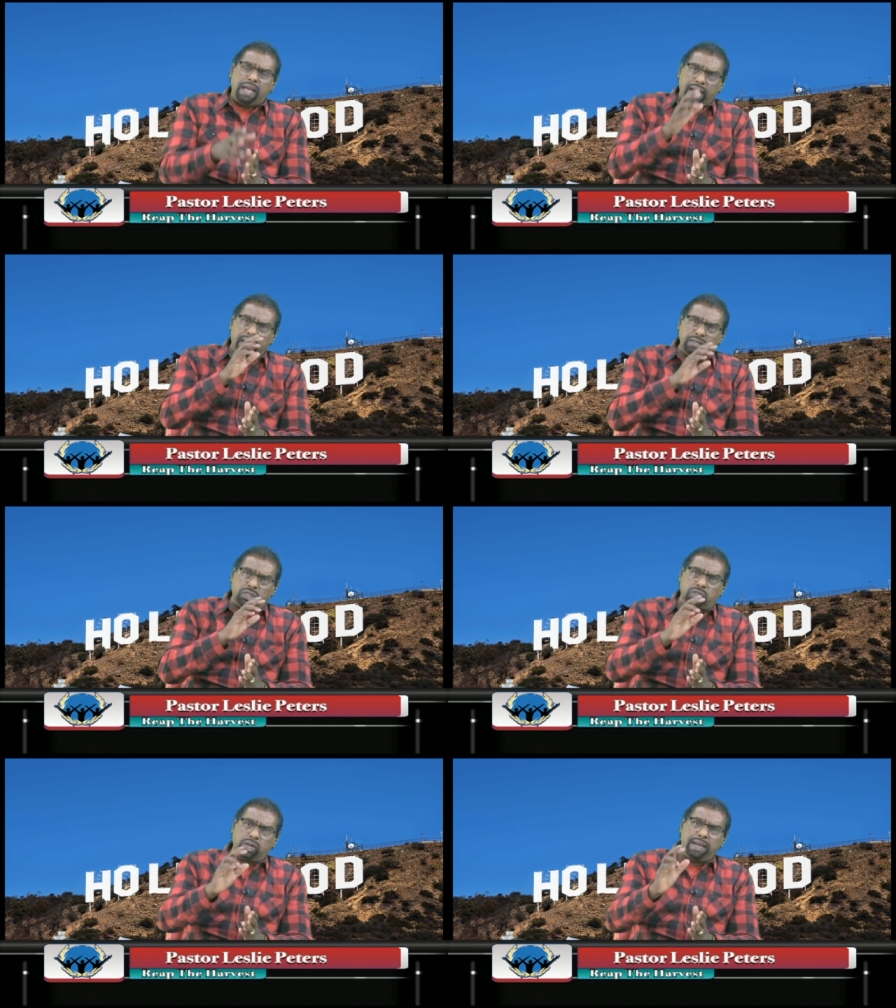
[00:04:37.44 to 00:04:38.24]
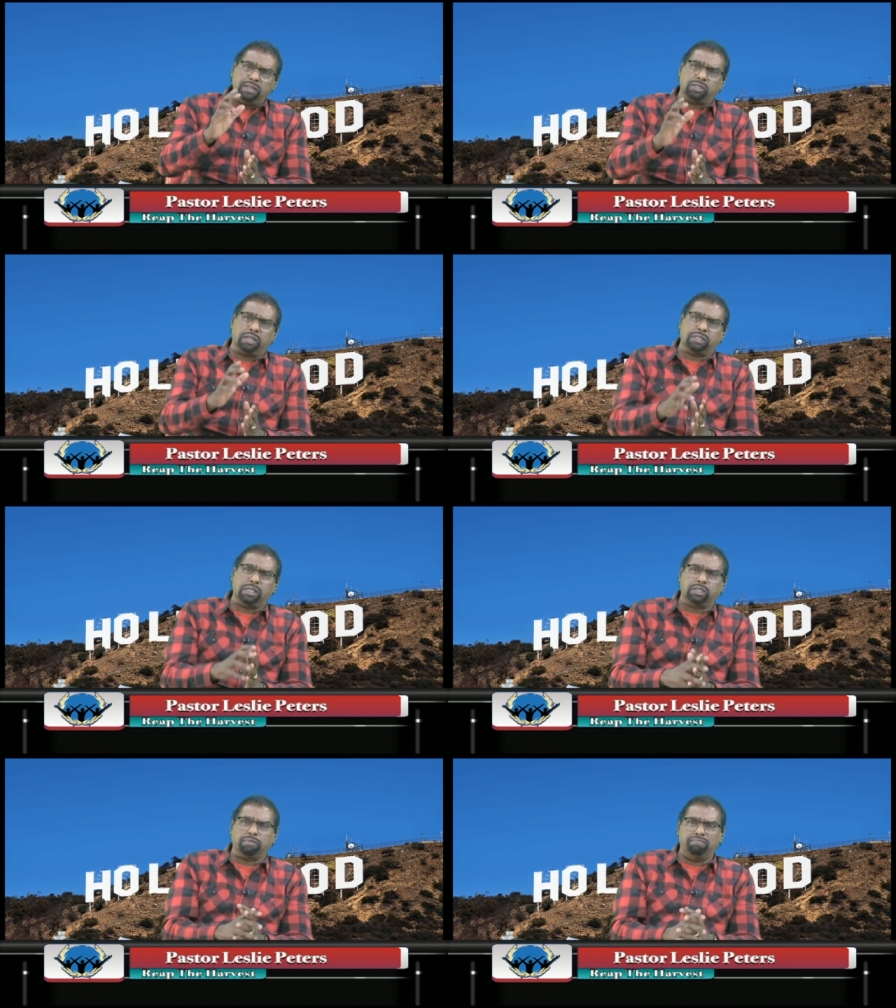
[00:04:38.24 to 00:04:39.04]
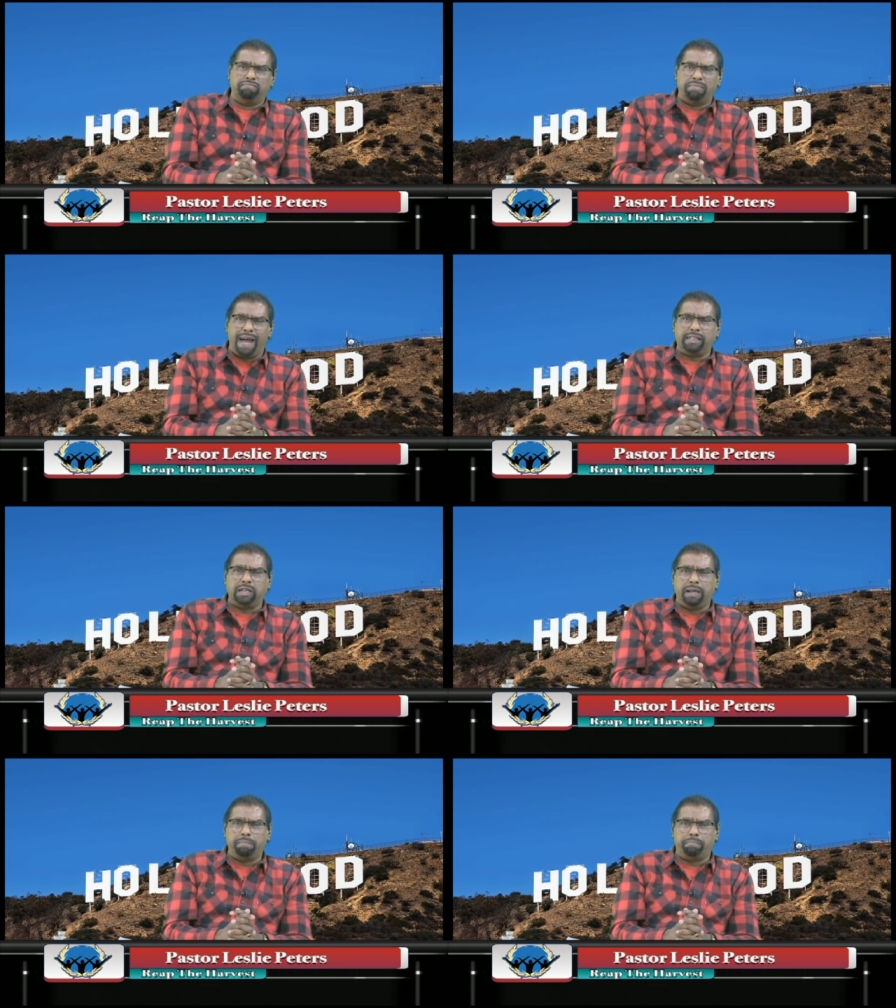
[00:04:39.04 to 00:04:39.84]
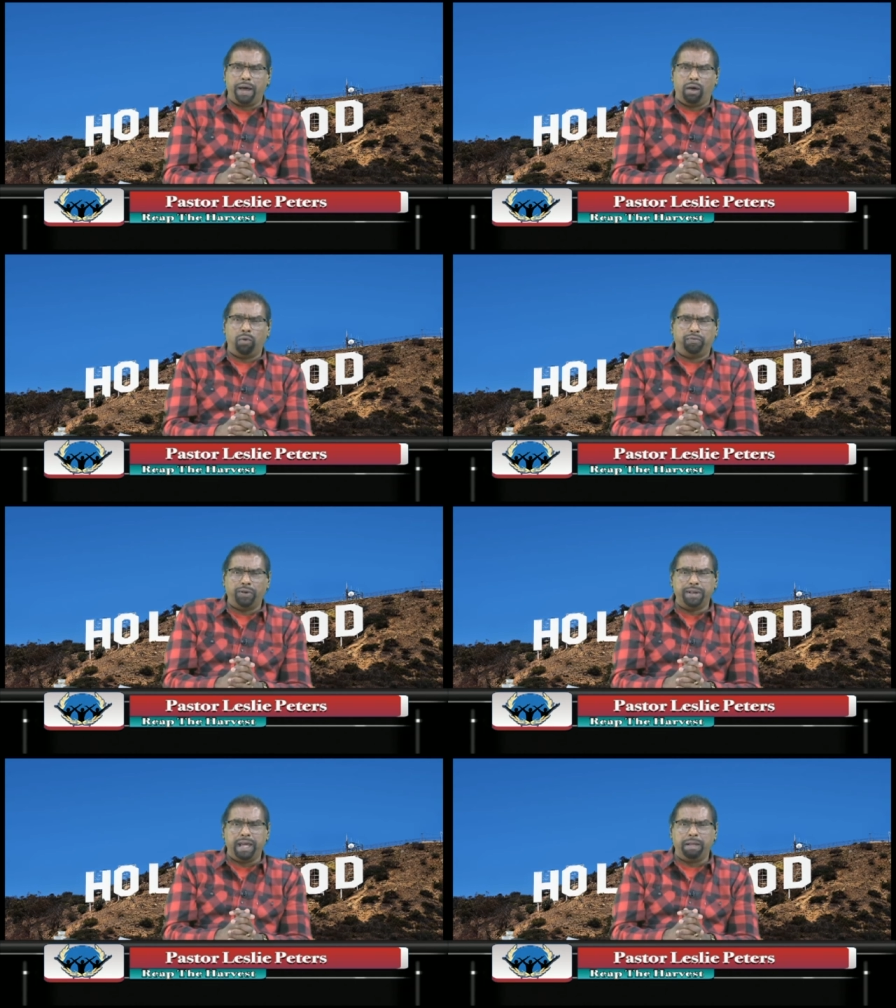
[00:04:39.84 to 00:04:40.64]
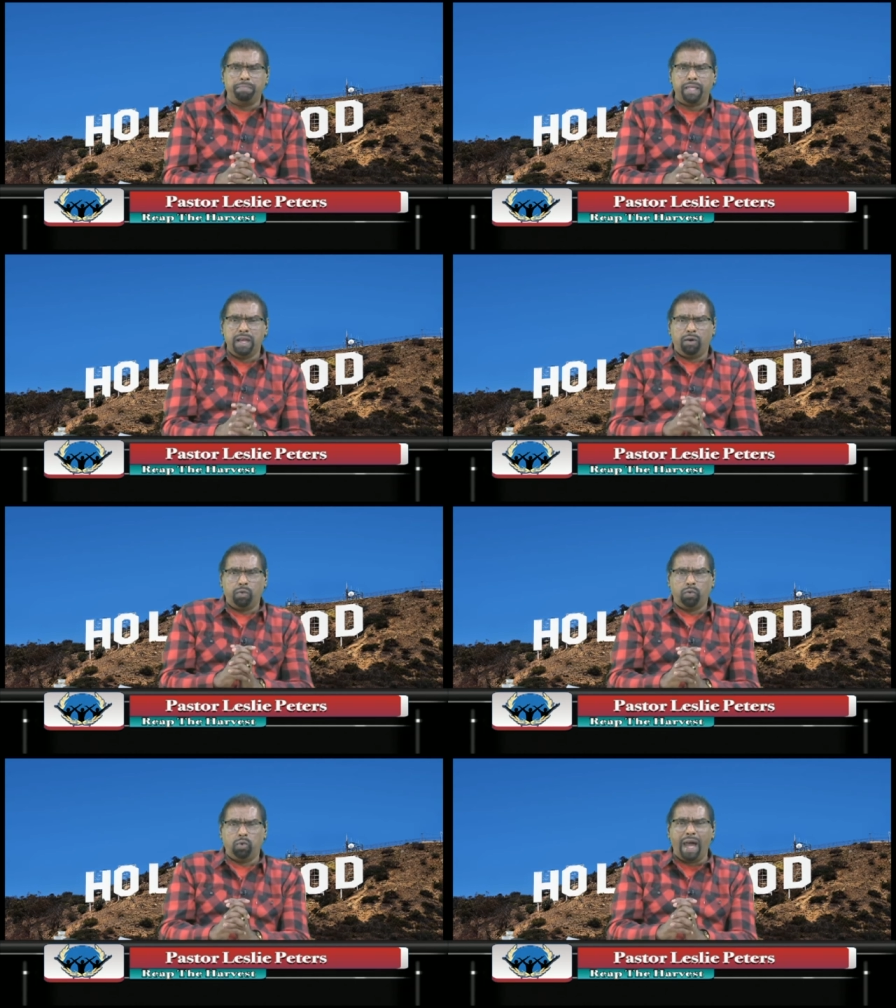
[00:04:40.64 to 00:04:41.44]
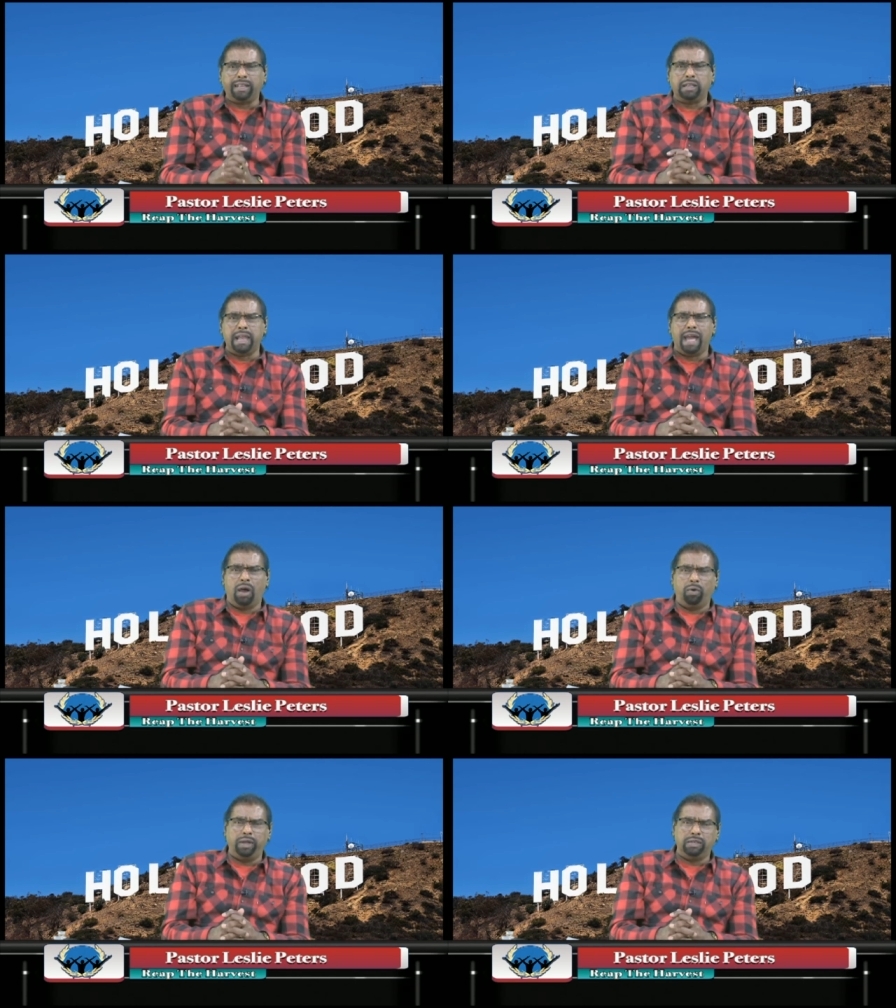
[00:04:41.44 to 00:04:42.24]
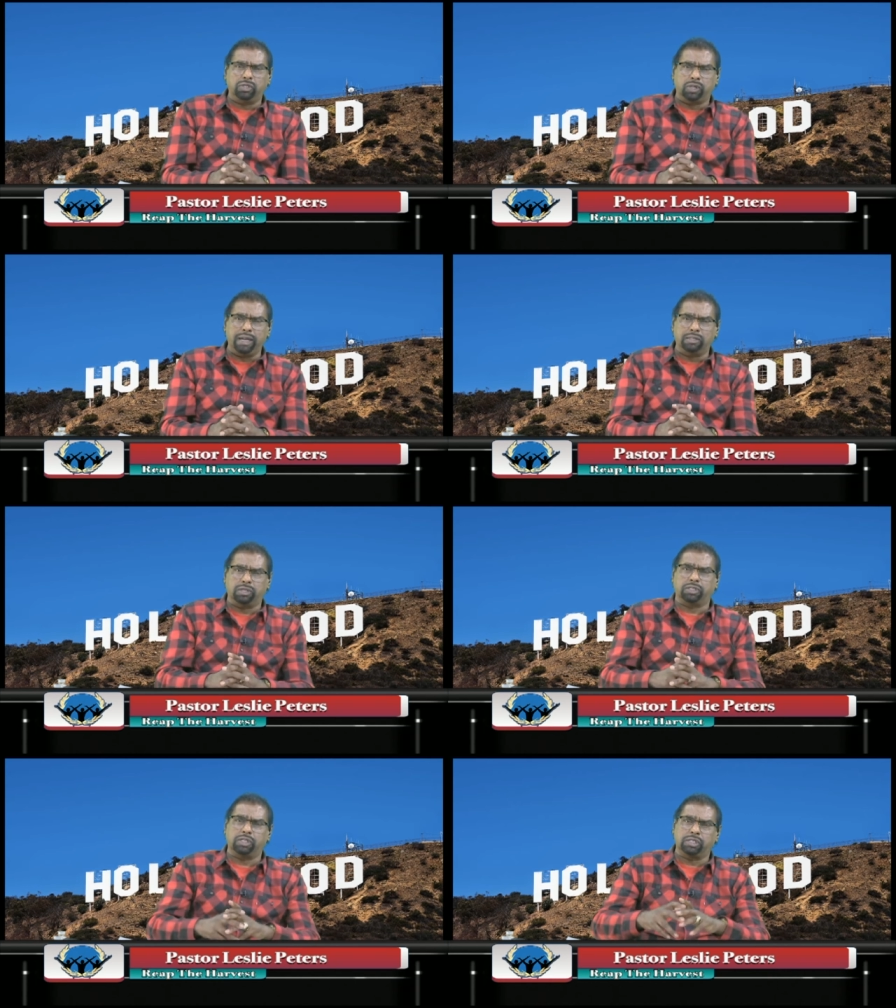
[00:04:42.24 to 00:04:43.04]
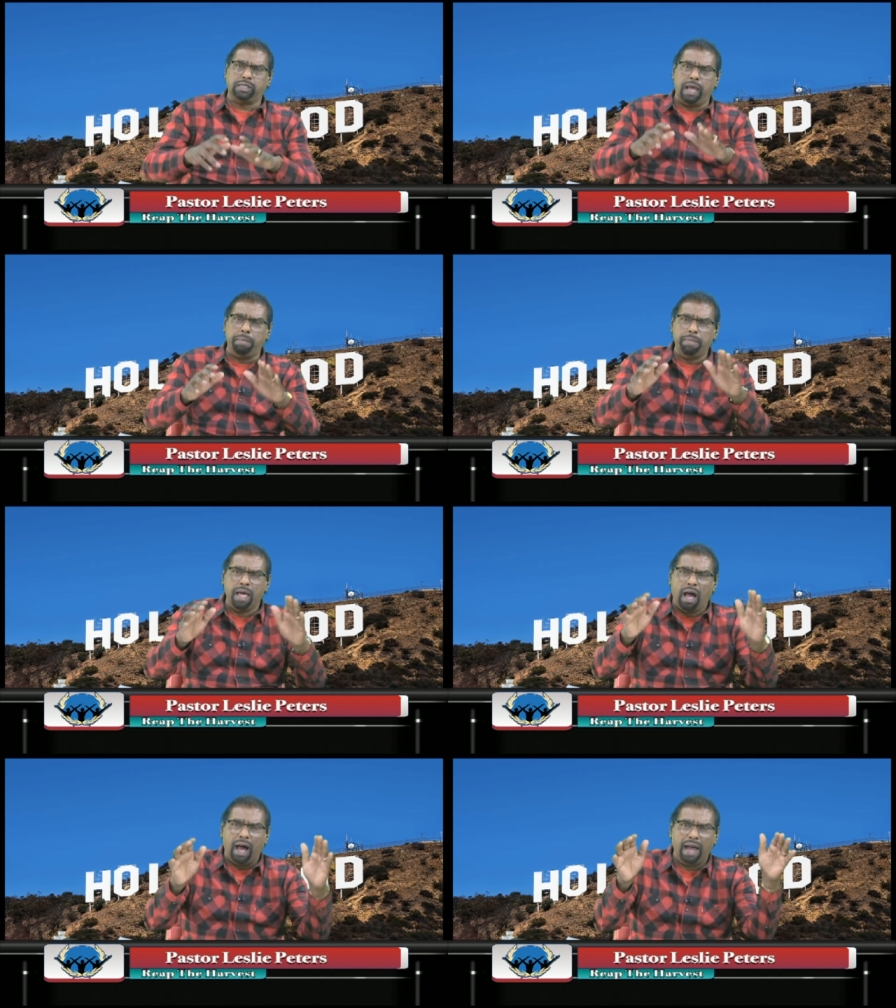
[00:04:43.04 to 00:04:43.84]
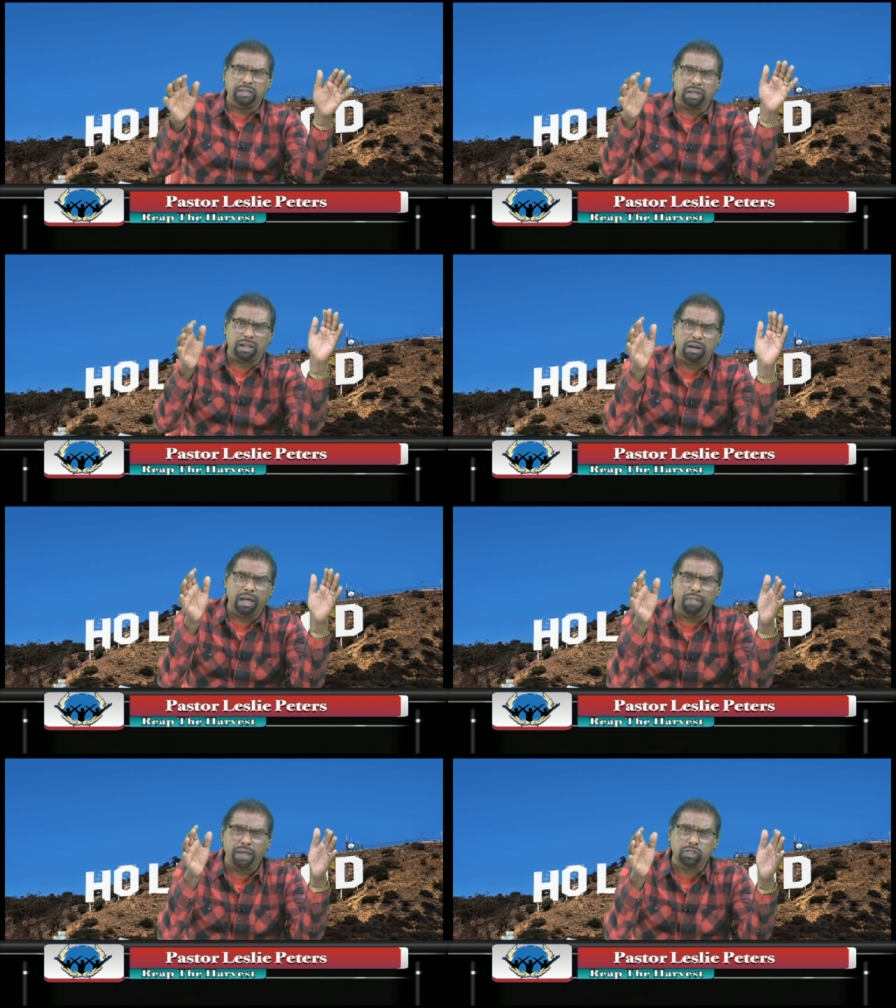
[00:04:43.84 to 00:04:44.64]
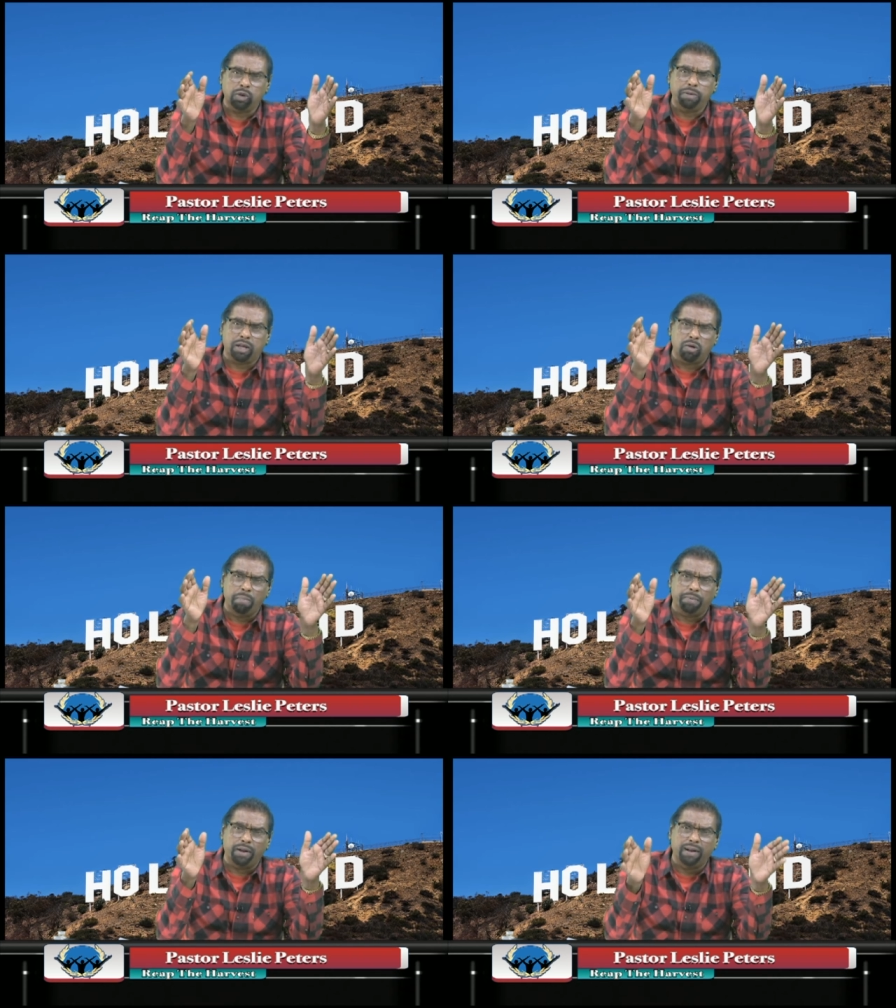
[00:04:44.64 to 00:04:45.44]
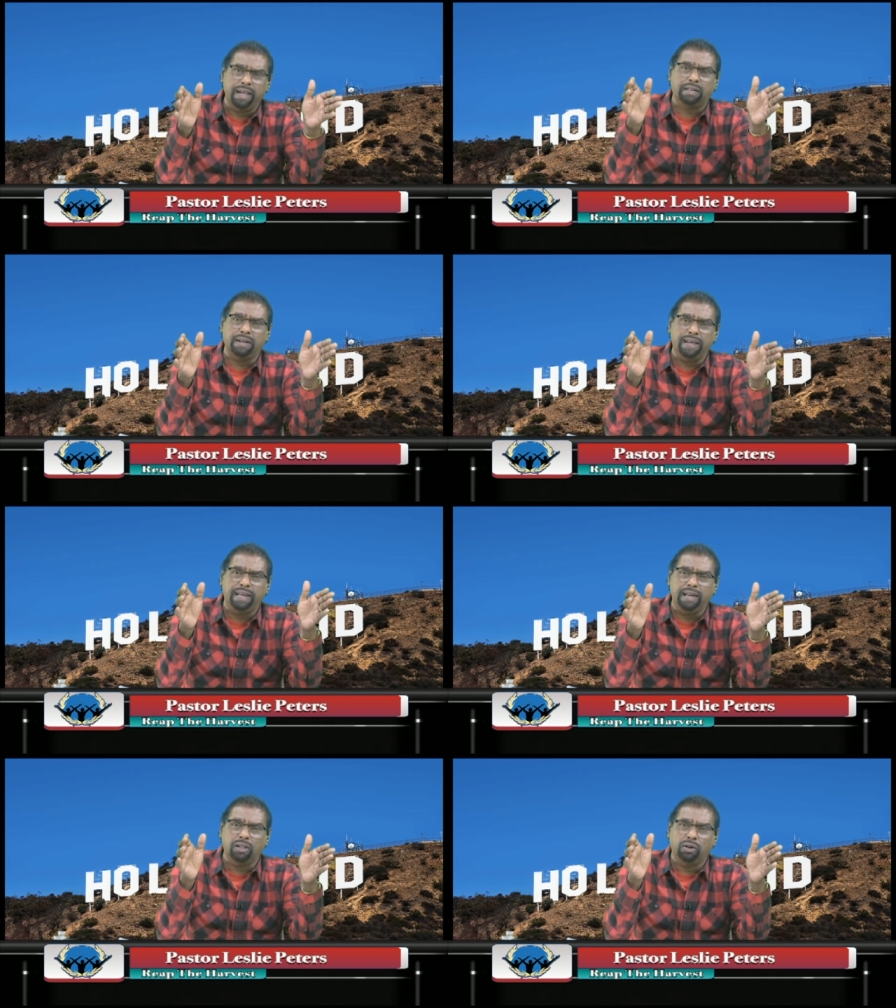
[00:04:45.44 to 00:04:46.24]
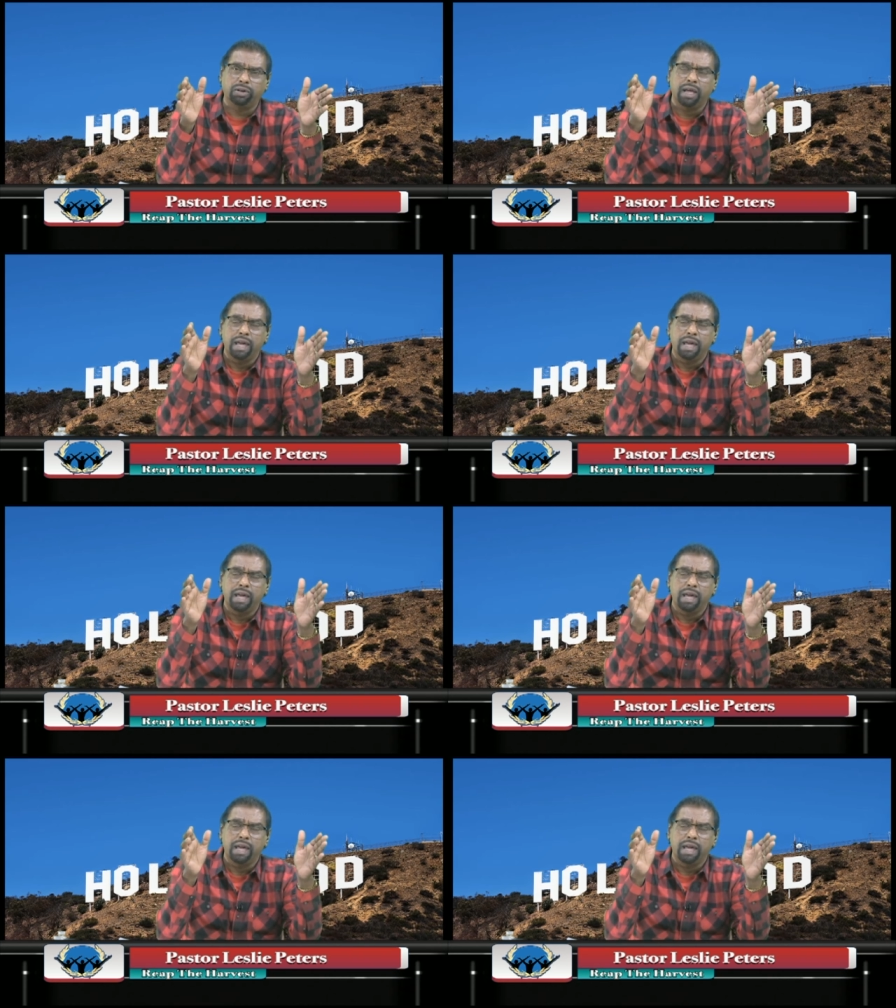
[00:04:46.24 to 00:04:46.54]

in Jesus' mighty and powerful name. Right now, in Jesus' name, I declare that you be completely healed